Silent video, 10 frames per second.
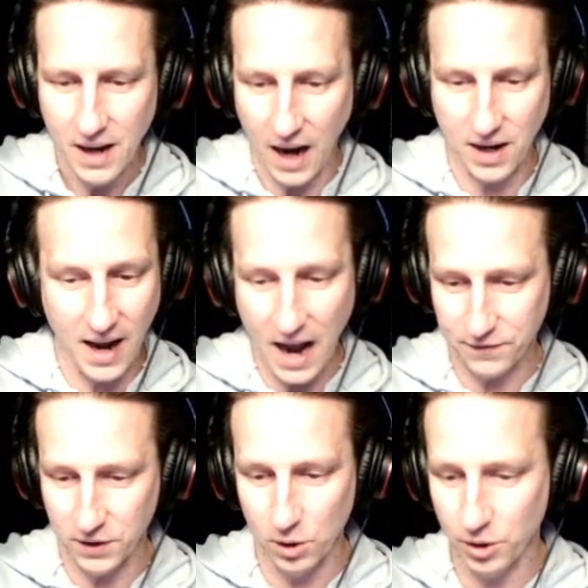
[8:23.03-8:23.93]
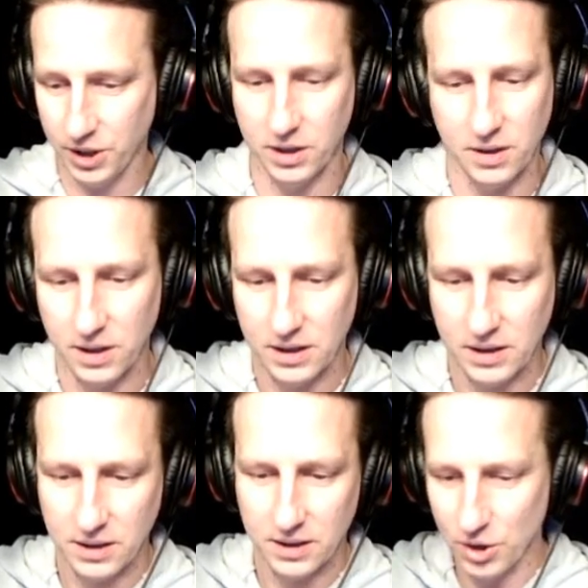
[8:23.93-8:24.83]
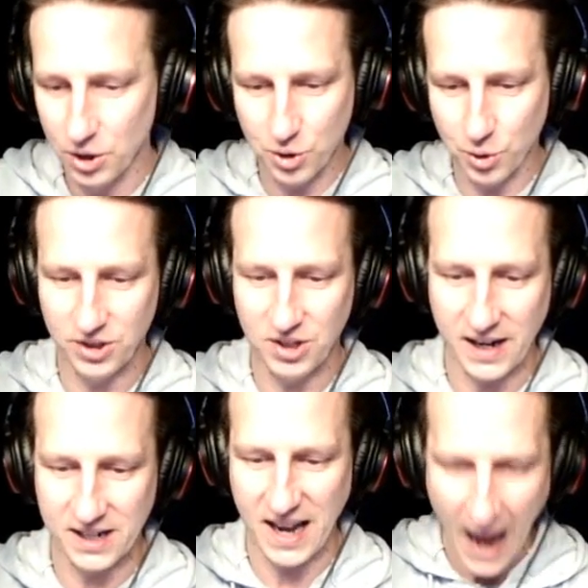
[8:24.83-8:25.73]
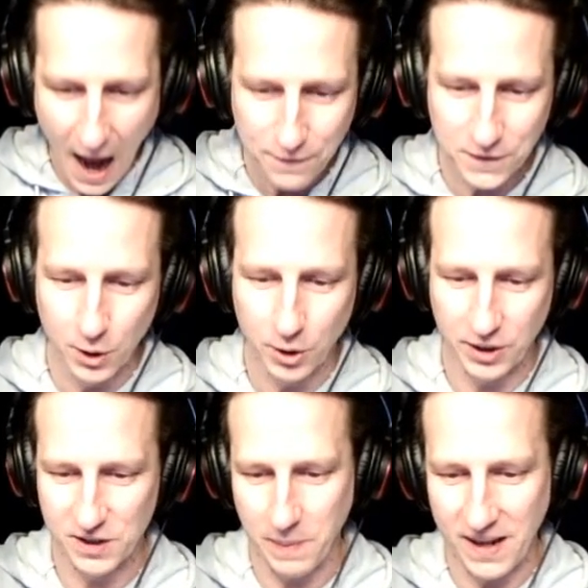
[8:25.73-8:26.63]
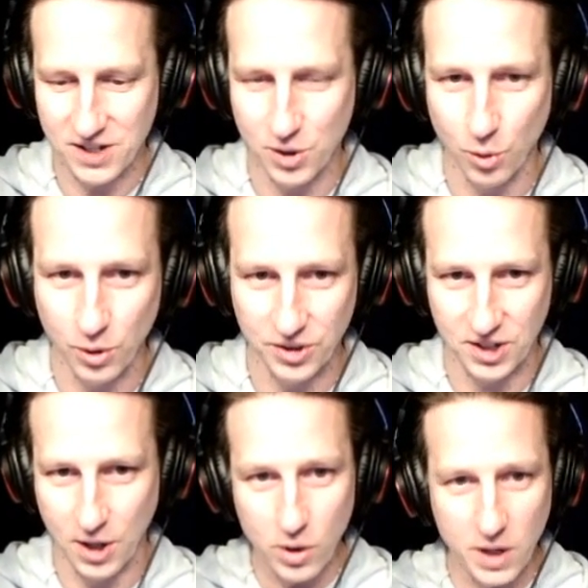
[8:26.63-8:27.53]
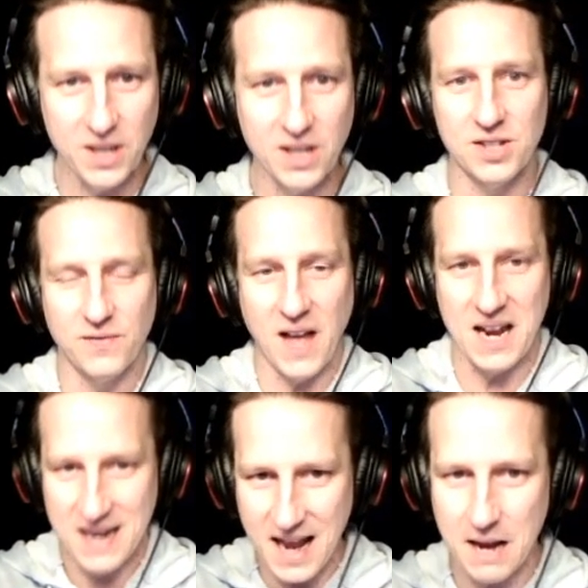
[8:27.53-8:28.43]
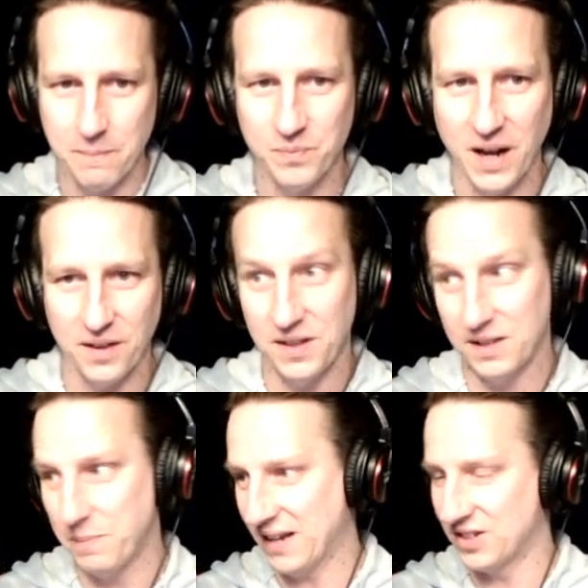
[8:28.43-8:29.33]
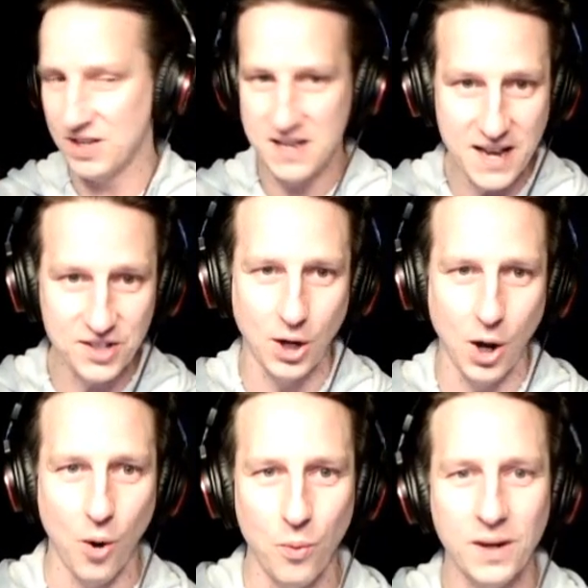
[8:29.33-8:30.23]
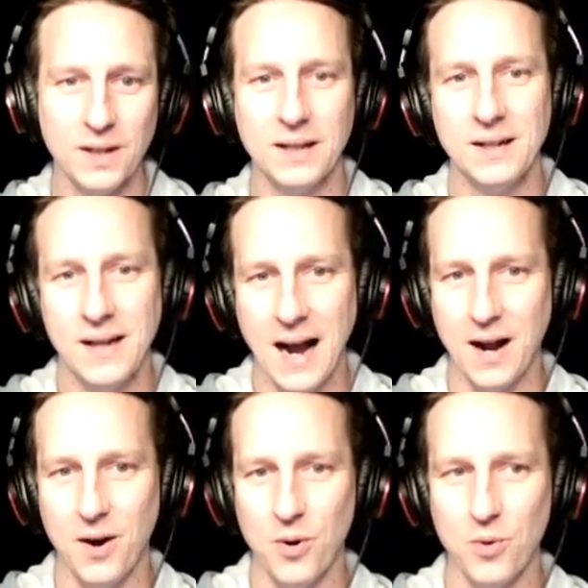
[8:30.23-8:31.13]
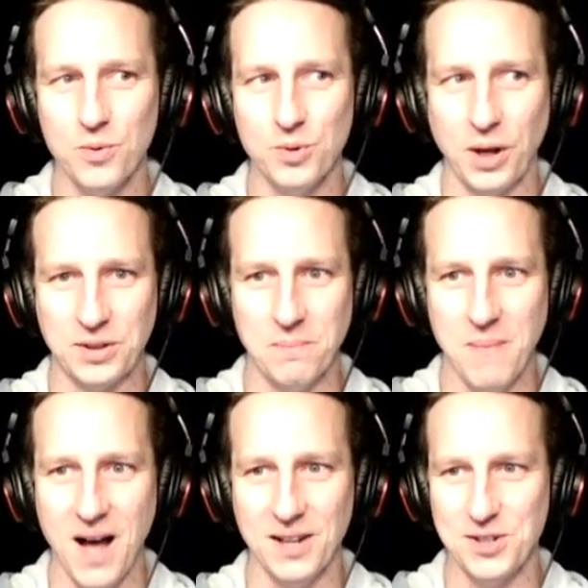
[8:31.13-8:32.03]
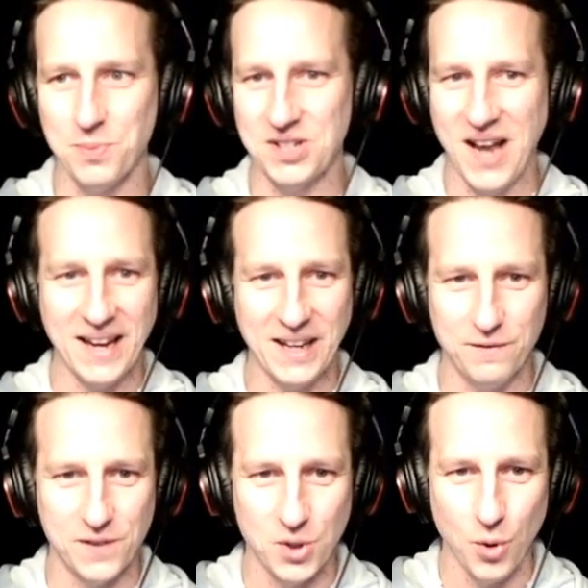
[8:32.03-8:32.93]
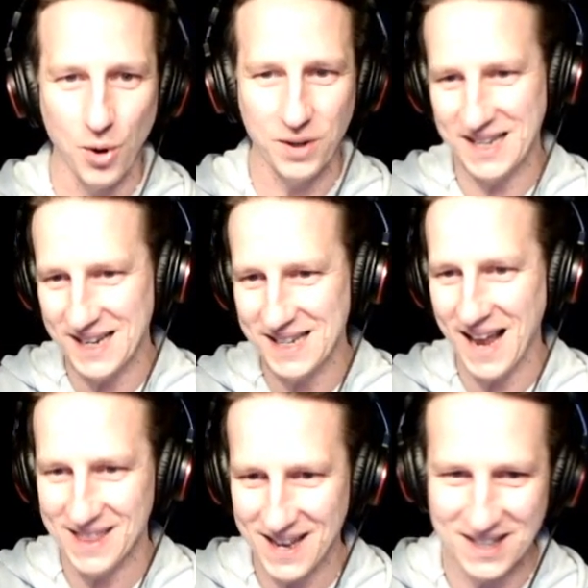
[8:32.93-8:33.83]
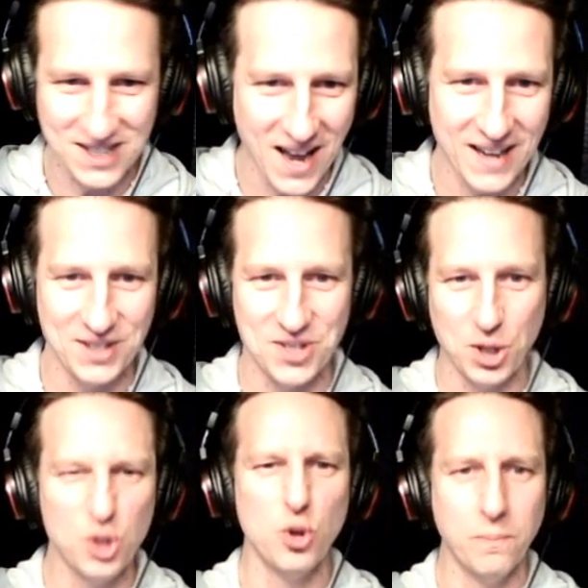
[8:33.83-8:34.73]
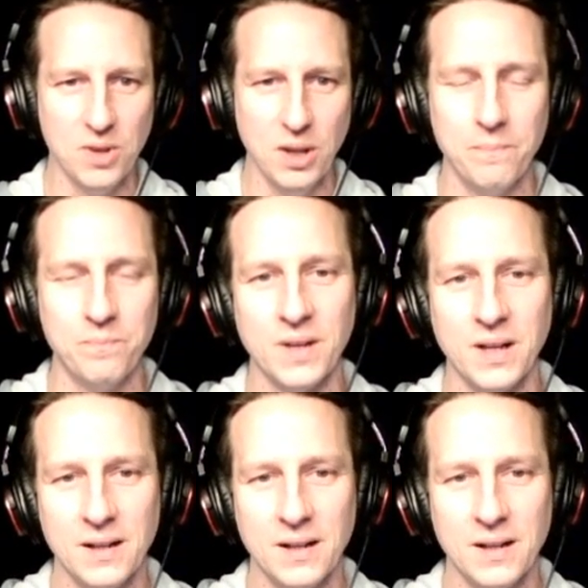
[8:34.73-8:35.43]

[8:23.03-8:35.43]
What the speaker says: I have to look at the Detroit Tigers. I have to look at Spencer Torkelson, only because of that name. And I think back to years ago, how the Marlins were tanking for Tork. They didn't get there. The Tigers gazumped them.